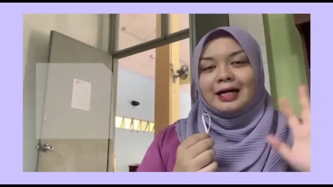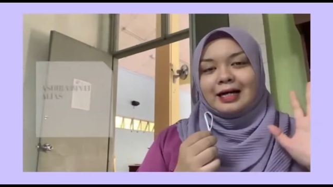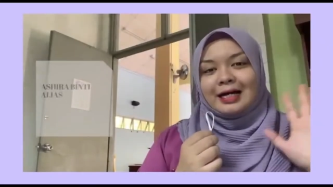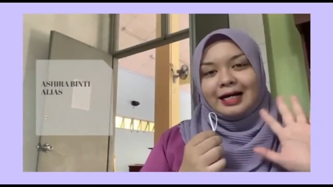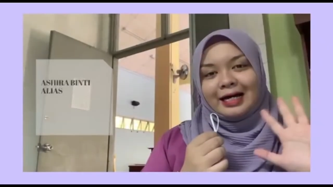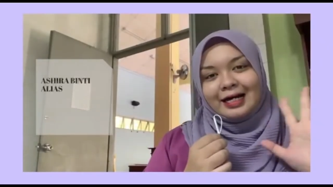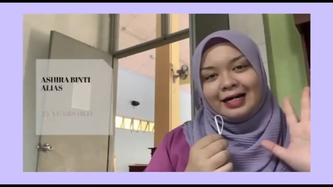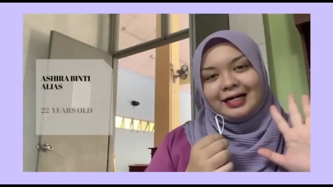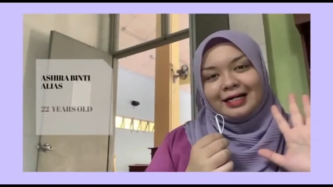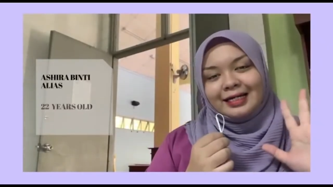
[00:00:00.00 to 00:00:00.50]

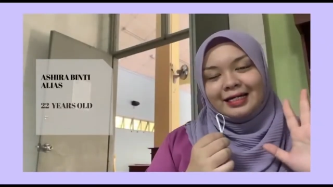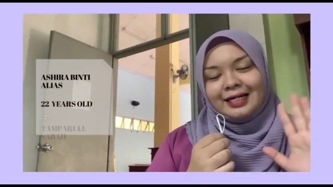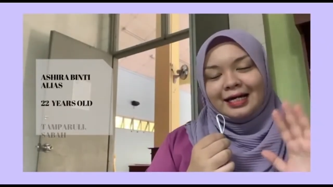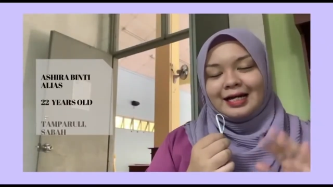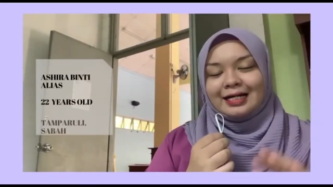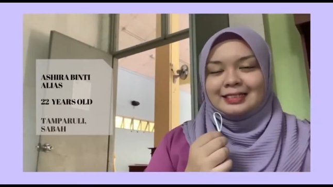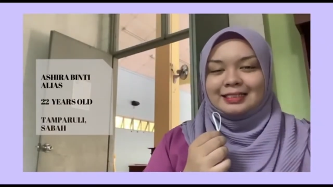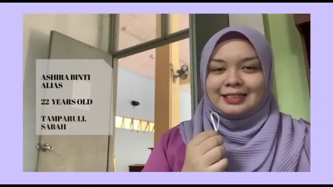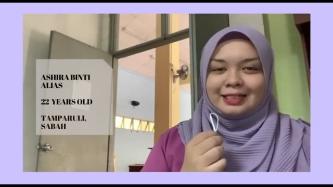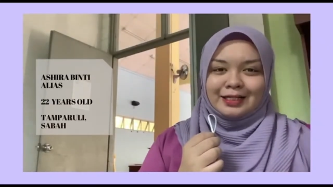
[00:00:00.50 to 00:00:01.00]
Hi,
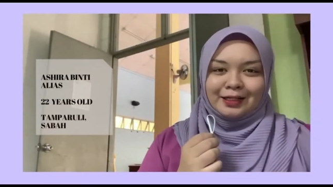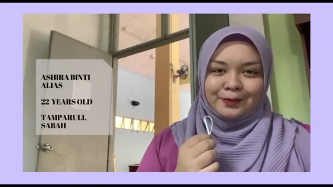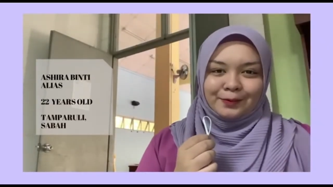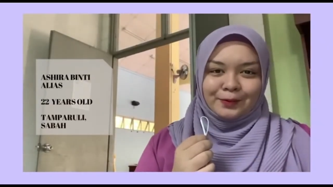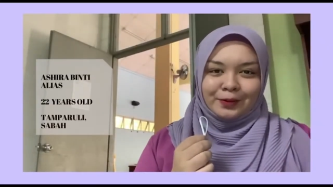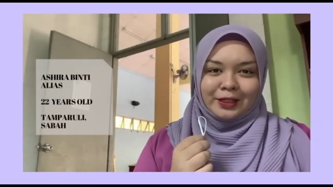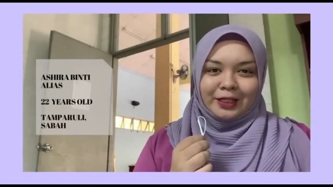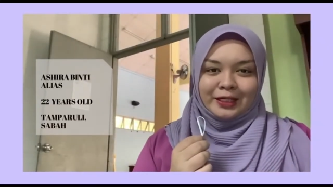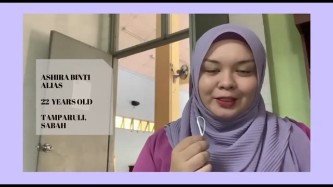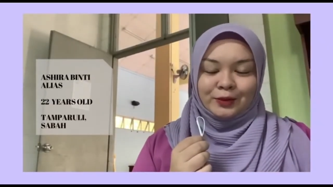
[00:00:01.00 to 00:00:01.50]

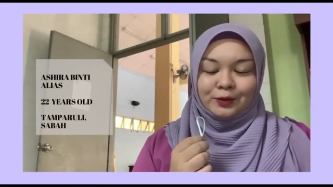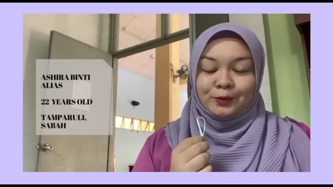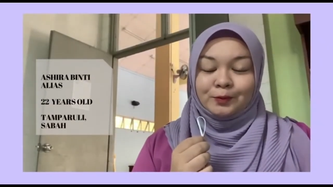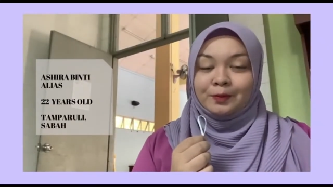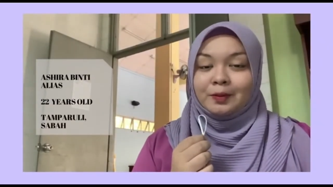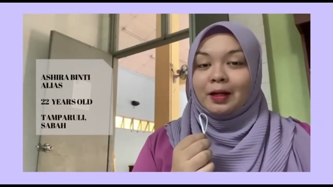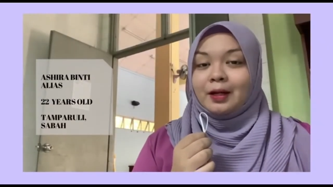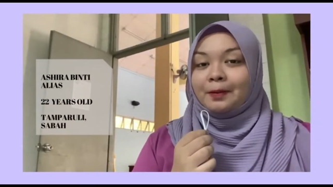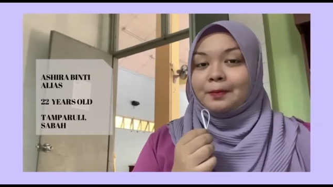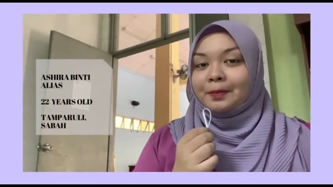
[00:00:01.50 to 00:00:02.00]
Assalamualaikum.
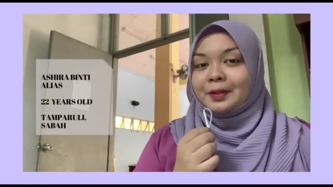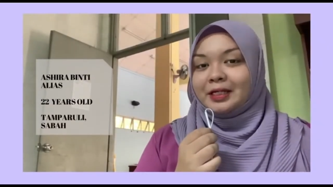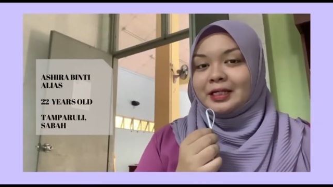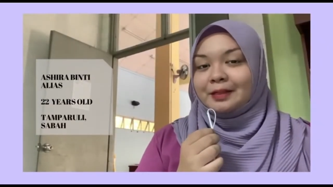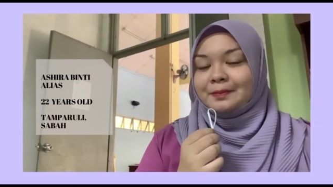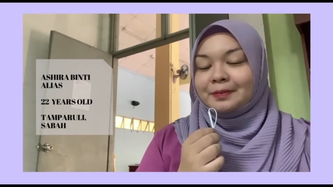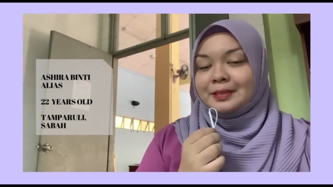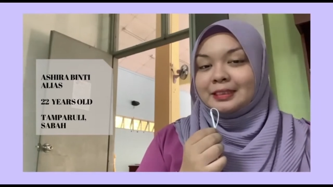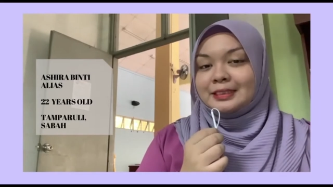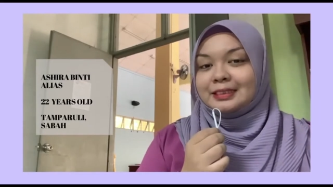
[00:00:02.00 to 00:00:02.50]
My
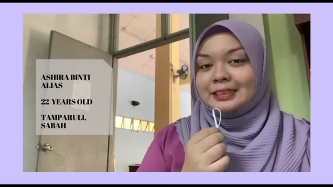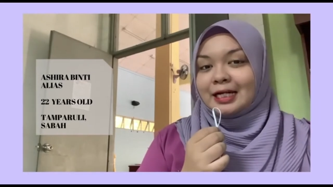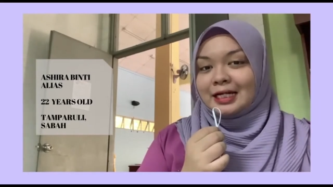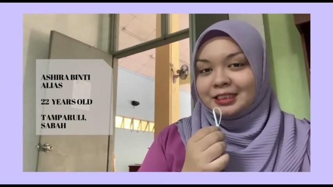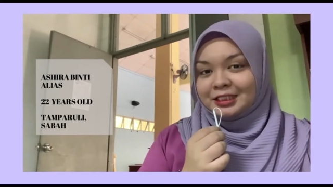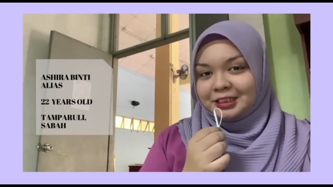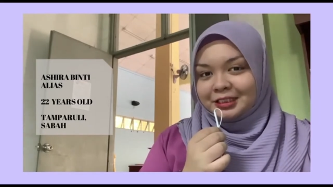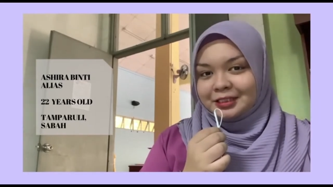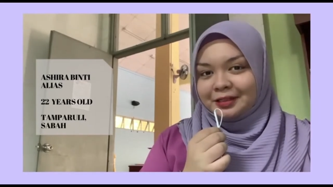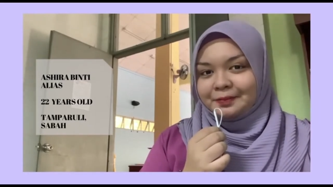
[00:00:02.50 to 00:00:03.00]
name is
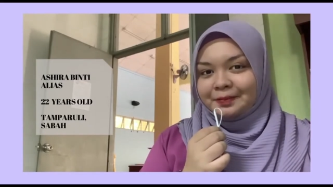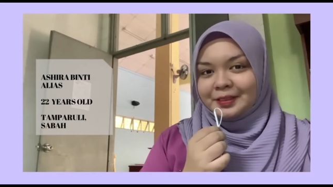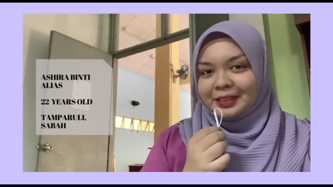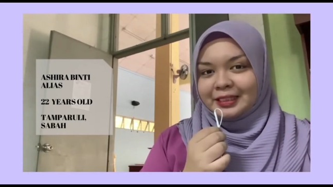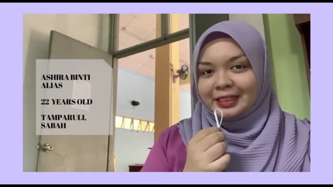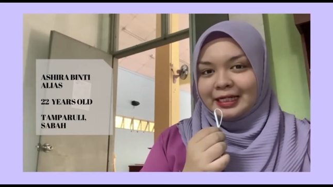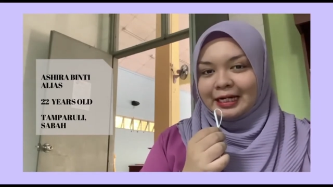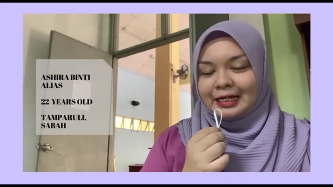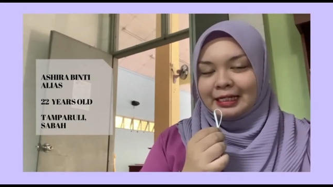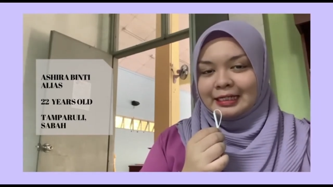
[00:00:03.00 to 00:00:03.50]
Ashira
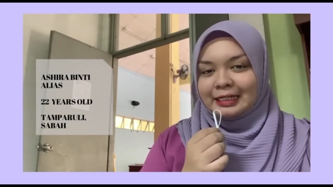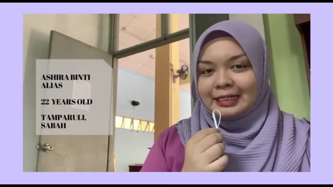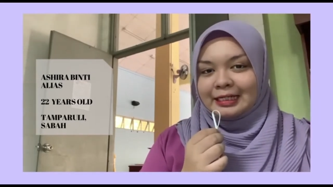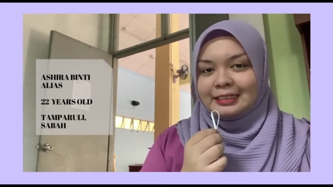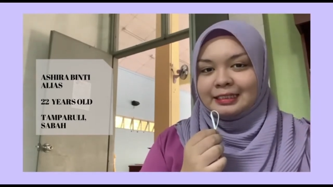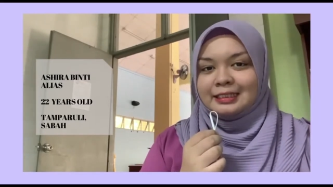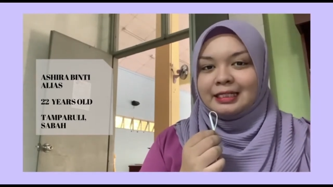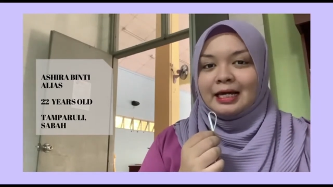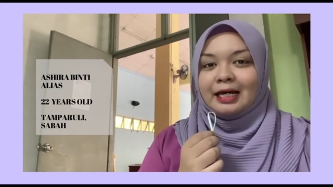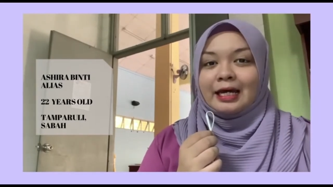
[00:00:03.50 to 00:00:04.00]
binti
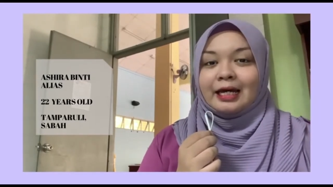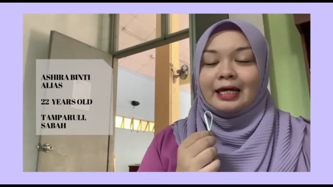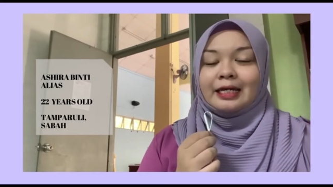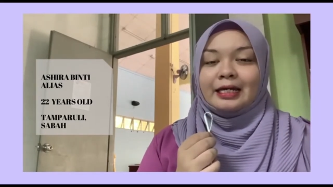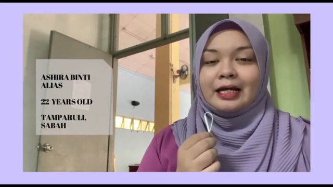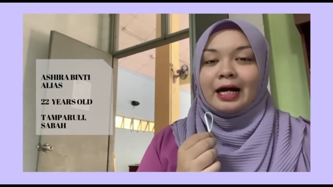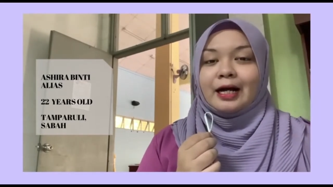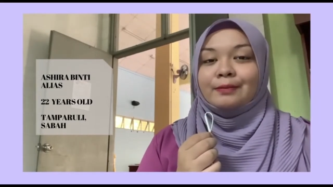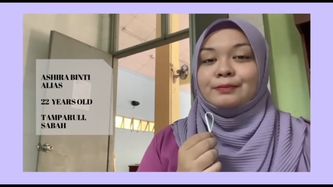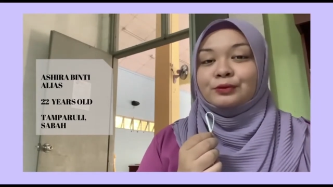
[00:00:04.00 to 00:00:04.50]
Alias, and
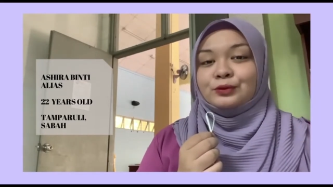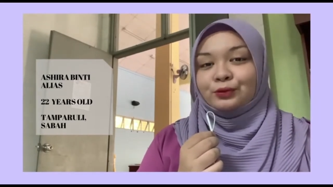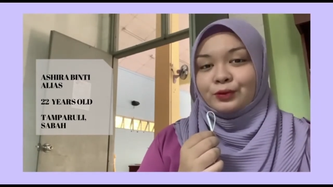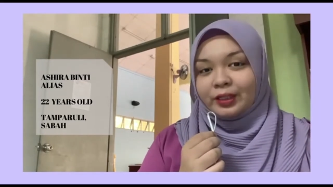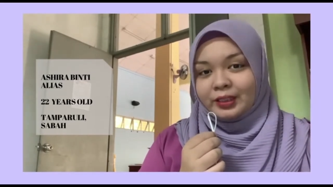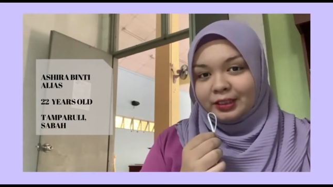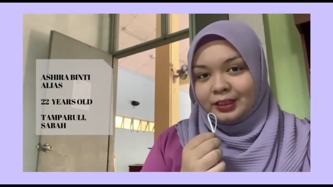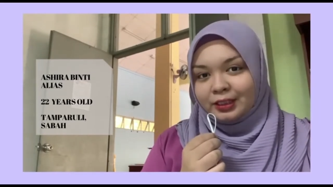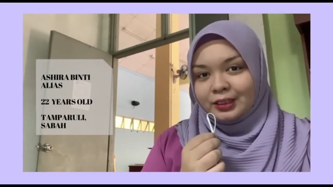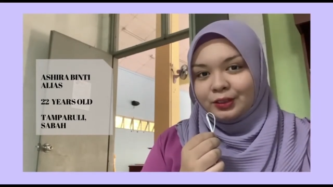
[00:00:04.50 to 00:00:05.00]
I'm
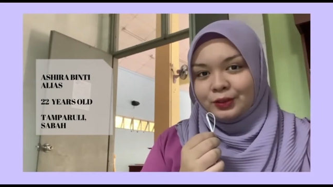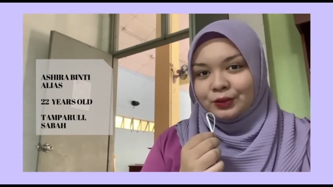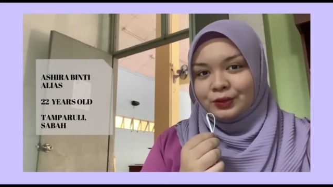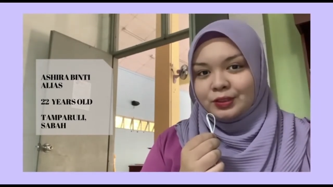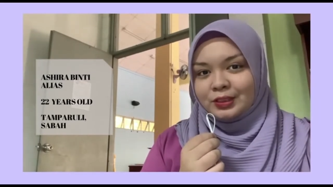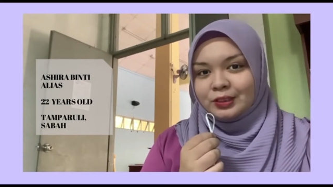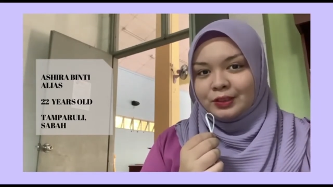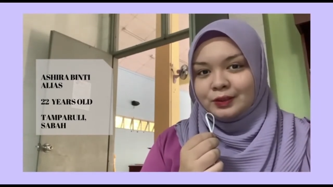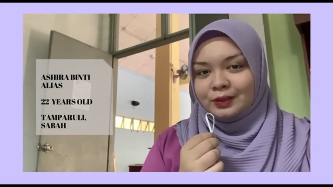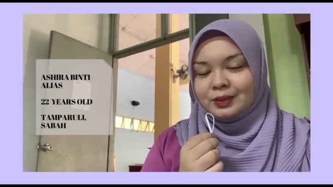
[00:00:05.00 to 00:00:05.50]
22
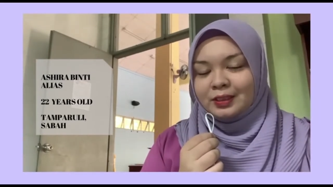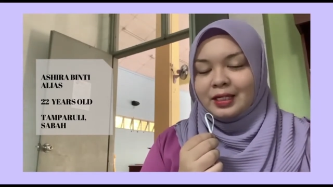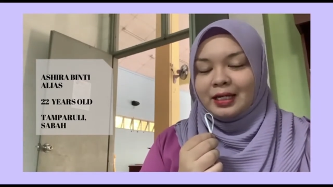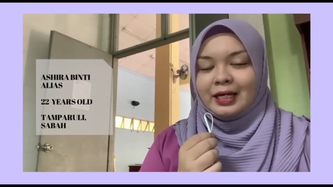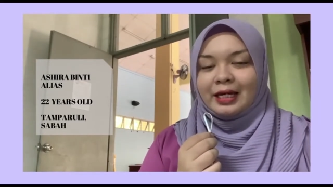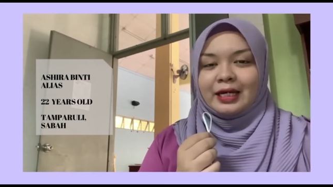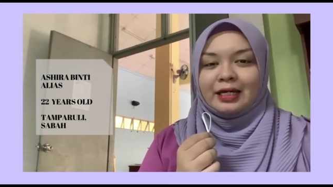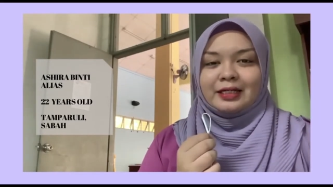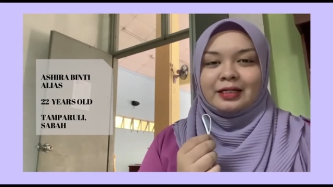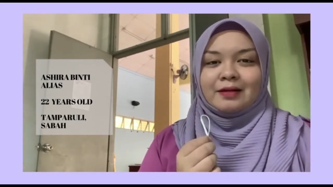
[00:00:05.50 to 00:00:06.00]
years old,
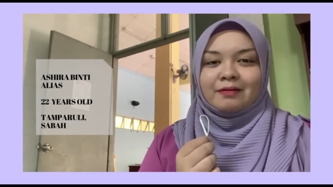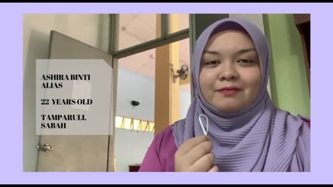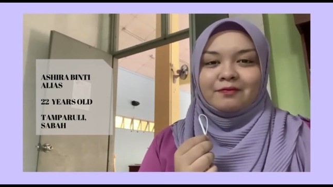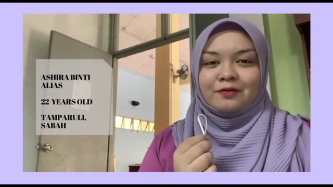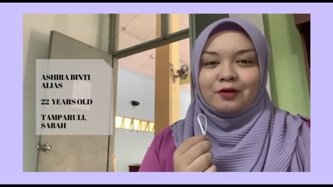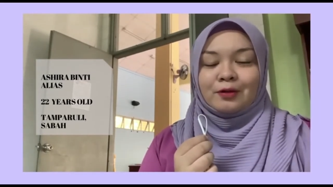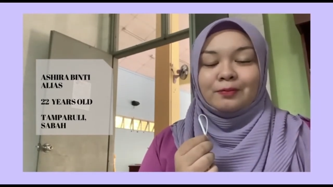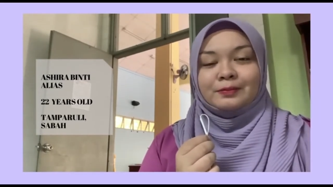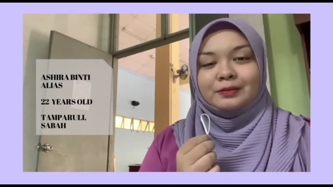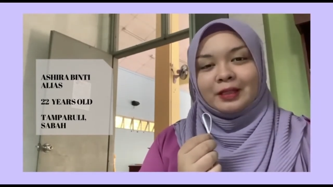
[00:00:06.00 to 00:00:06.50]
and I'm
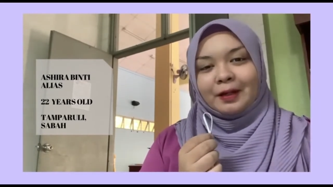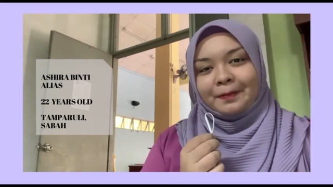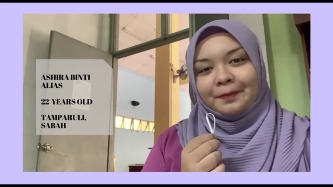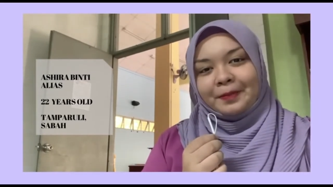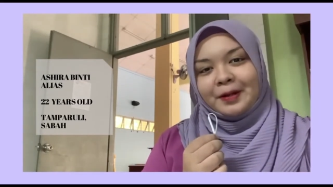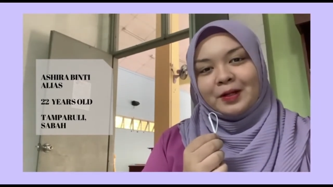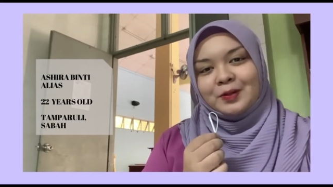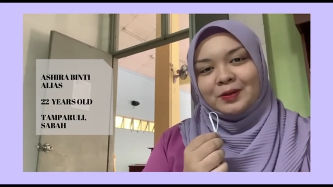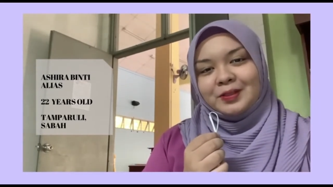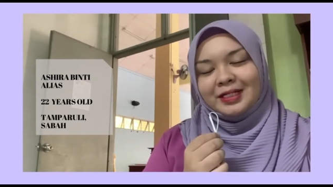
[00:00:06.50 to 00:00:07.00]
from
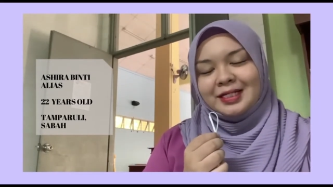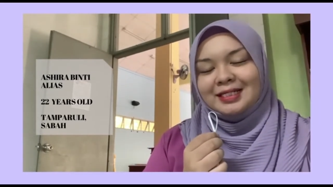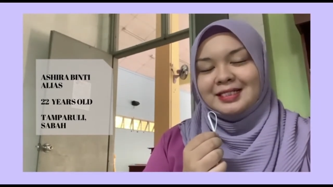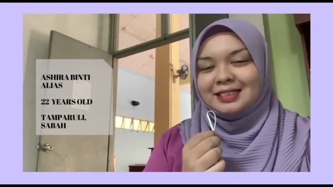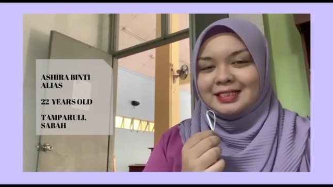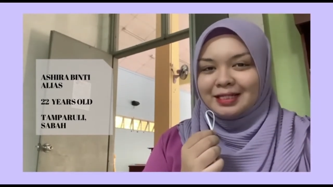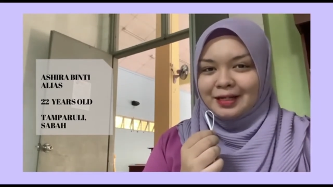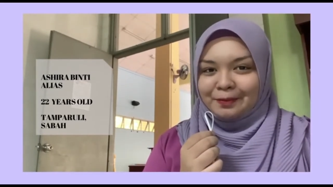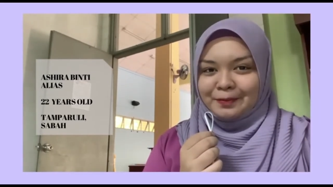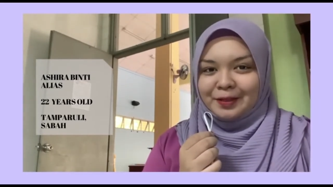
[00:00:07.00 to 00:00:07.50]
Tamparuli,
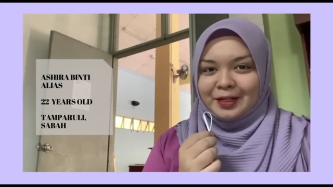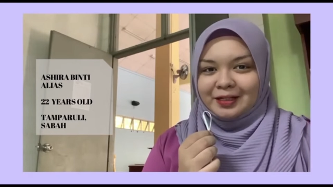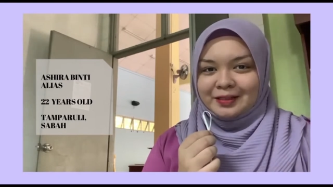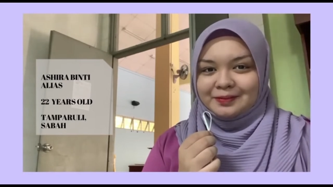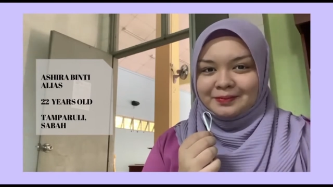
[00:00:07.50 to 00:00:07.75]
Sabah.